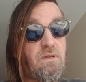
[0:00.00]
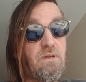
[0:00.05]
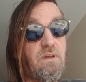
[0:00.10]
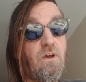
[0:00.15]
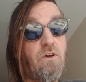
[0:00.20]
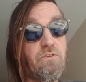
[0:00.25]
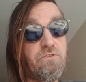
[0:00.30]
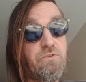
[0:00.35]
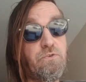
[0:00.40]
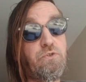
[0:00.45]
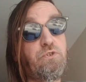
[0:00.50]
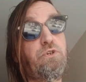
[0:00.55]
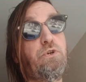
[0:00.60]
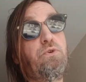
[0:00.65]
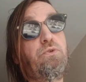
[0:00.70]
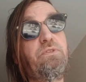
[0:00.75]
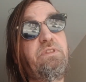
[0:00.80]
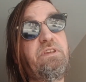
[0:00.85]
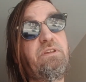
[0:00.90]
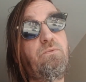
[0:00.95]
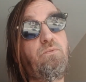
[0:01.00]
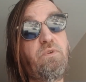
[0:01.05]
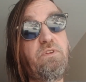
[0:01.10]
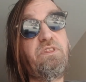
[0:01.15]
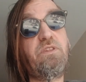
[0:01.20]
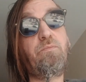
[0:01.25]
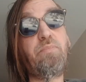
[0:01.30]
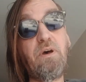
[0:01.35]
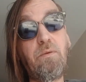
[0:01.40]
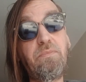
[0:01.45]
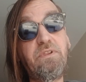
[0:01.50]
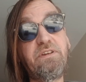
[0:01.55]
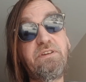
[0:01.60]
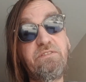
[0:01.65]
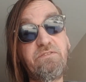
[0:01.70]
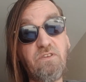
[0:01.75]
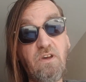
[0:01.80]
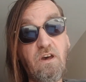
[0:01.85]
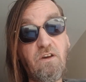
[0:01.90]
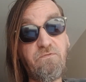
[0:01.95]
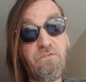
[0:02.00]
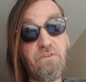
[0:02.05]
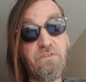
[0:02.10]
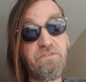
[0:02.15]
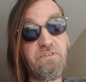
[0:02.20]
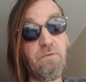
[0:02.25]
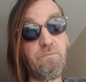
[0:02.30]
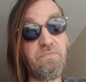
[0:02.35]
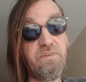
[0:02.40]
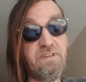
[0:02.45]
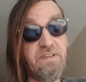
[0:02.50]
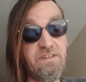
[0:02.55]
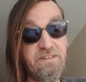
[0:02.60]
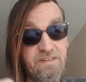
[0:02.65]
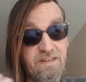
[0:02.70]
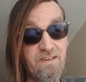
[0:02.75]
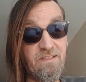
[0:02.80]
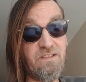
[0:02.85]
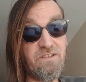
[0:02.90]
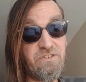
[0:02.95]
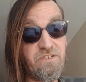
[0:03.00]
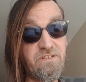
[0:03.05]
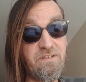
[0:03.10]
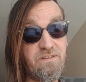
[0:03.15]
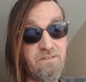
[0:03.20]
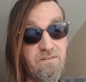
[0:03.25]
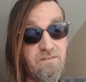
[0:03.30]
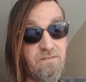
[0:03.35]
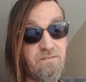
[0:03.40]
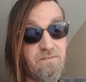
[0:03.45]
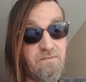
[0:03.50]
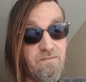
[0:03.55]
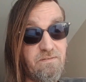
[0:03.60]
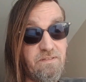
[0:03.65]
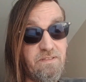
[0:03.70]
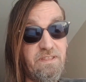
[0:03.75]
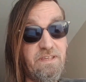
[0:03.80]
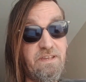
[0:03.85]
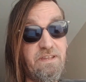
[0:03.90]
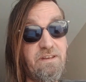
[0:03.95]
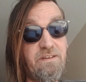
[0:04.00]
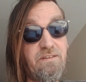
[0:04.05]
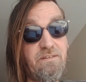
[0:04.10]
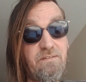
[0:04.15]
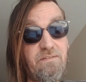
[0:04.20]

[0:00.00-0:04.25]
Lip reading: also showed that when the public is offered something intelligent, that